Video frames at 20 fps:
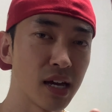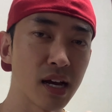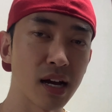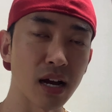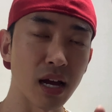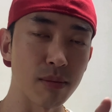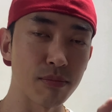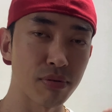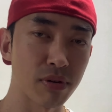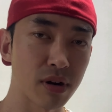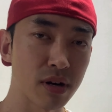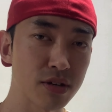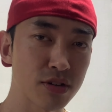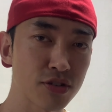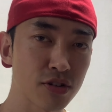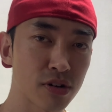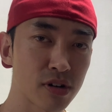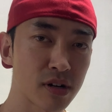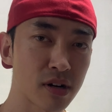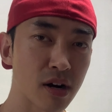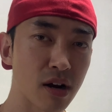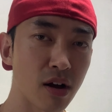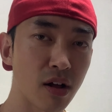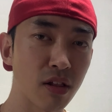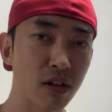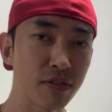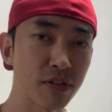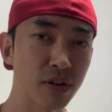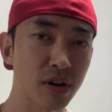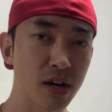I'm pretty sure all
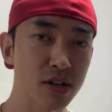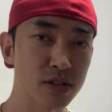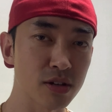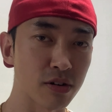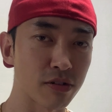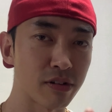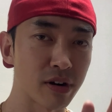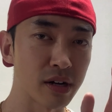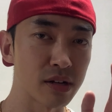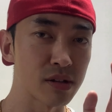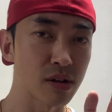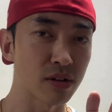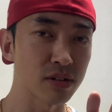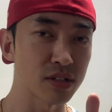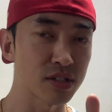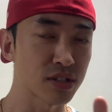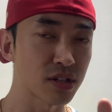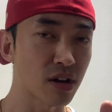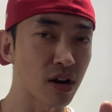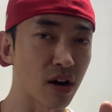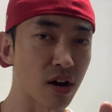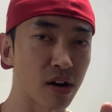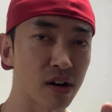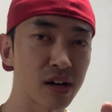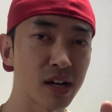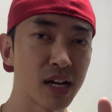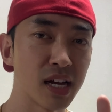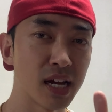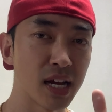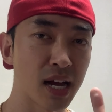of you guys already know the song.
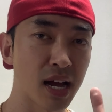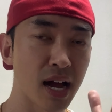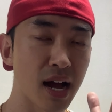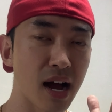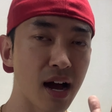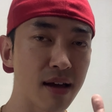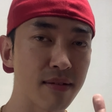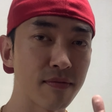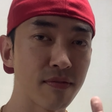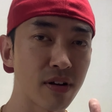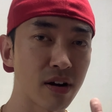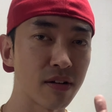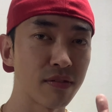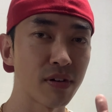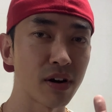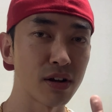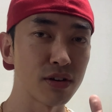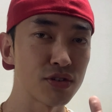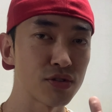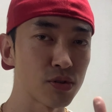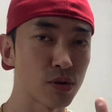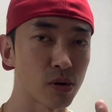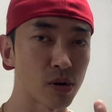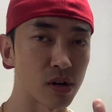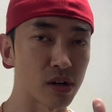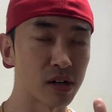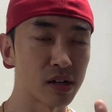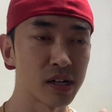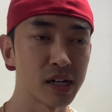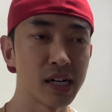I'm very very
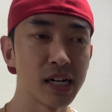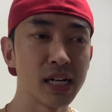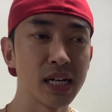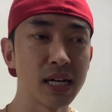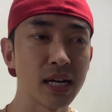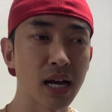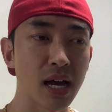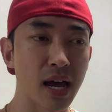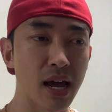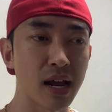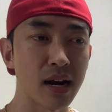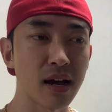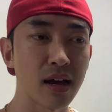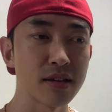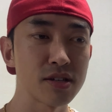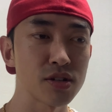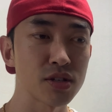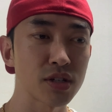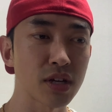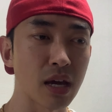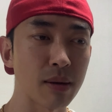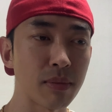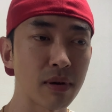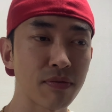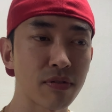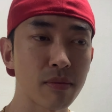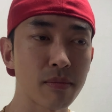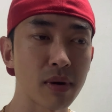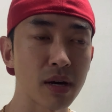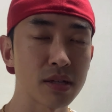sure. And I just came back
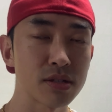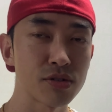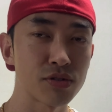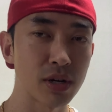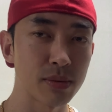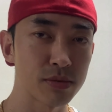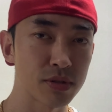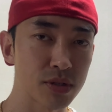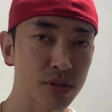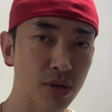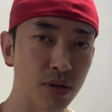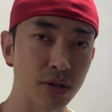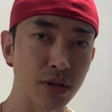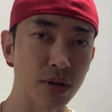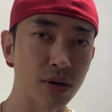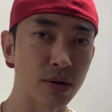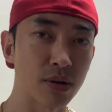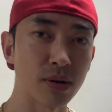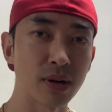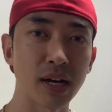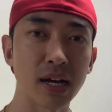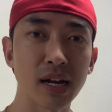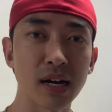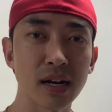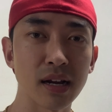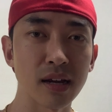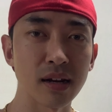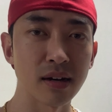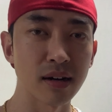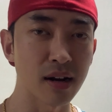from my trip to Tokyo and
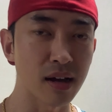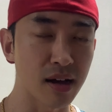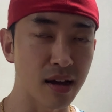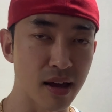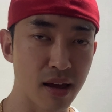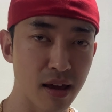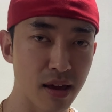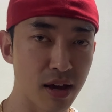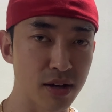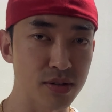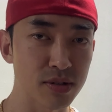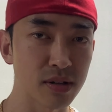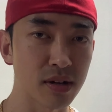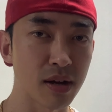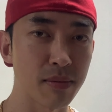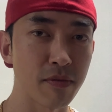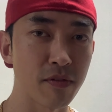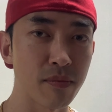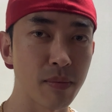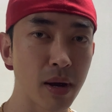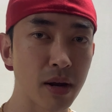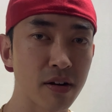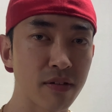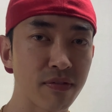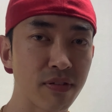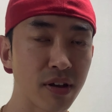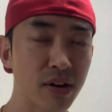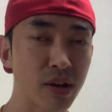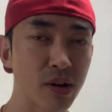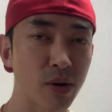then actually I made a
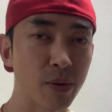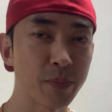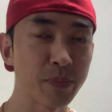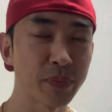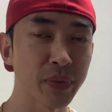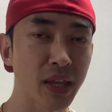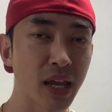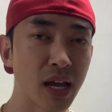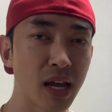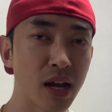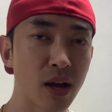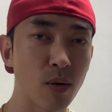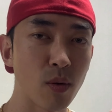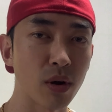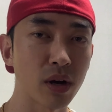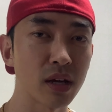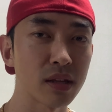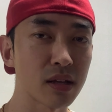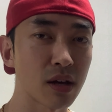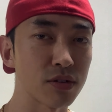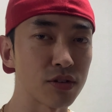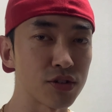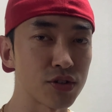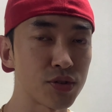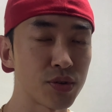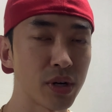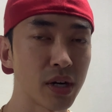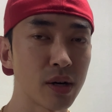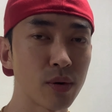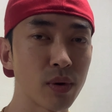video walking down the
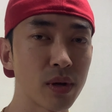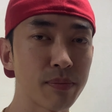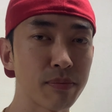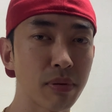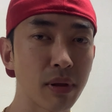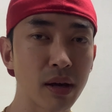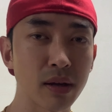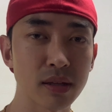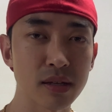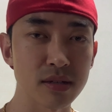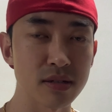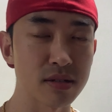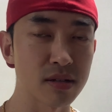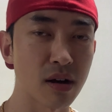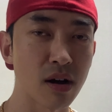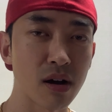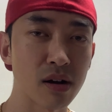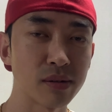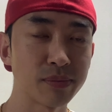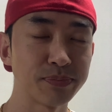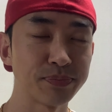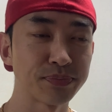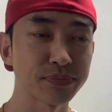street with playing this song.